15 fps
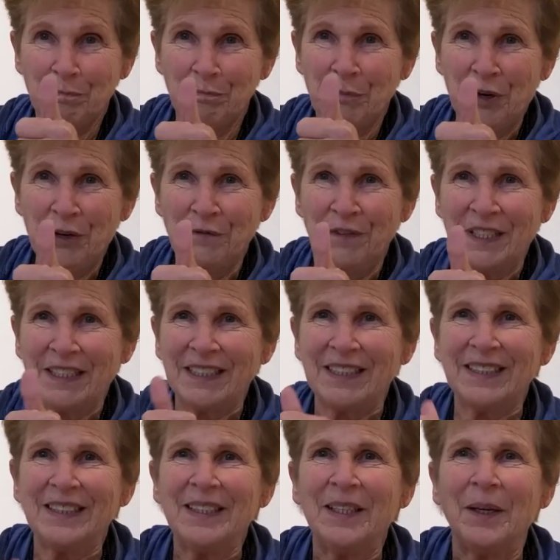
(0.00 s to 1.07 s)
Perfect.
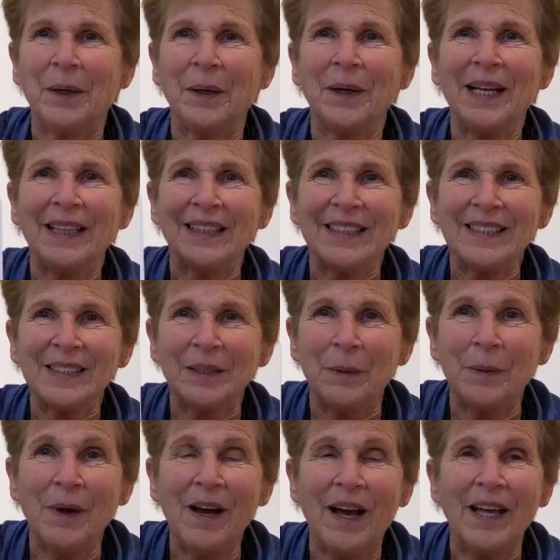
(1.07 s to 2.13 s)
All right, let's go
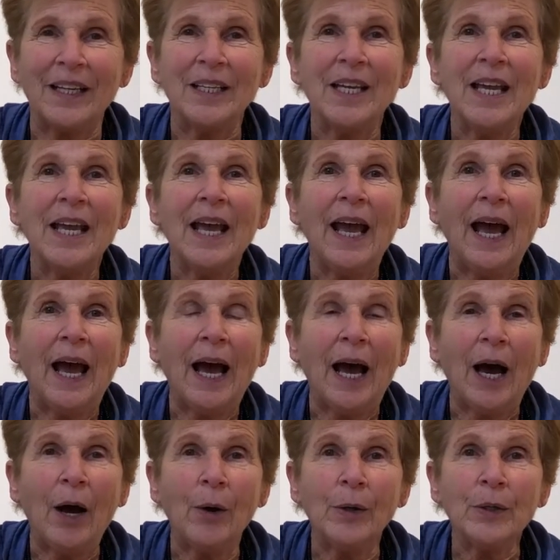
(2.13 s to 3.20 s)
on.
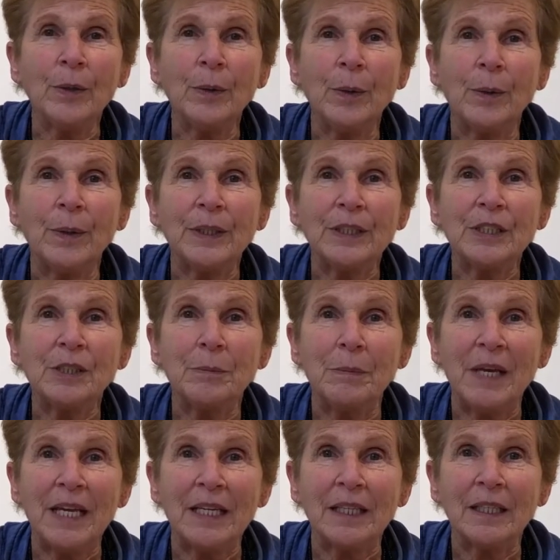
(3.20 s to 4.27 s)
How are you going to
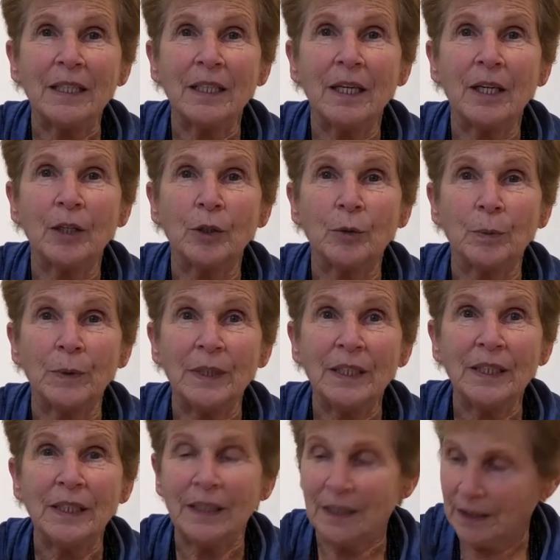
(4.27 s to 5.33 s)
make
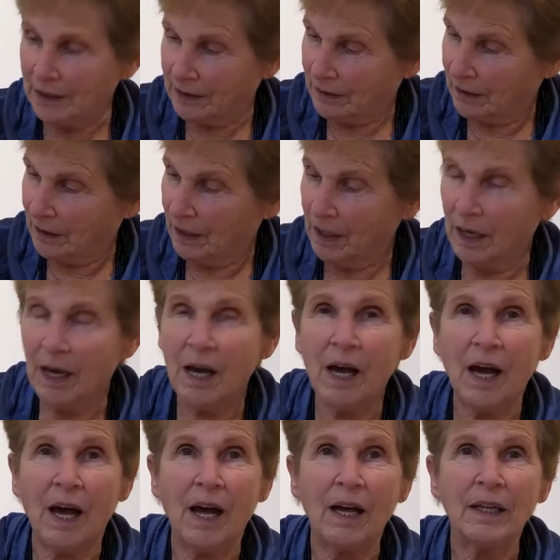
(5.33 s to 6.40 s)
green?
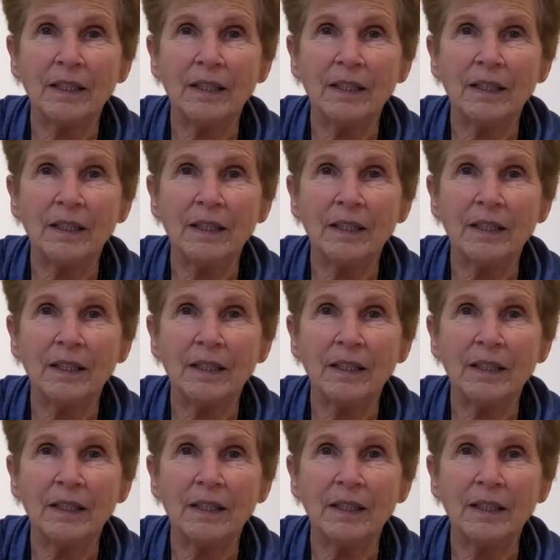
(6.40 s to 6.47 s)
Aha.